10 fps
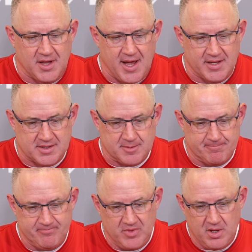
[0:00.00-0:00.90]
last
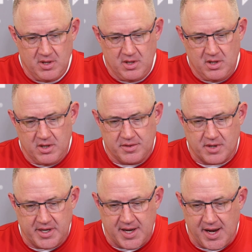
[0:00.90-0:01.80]

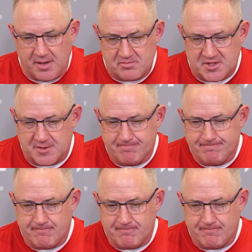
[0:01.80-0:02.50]
3 games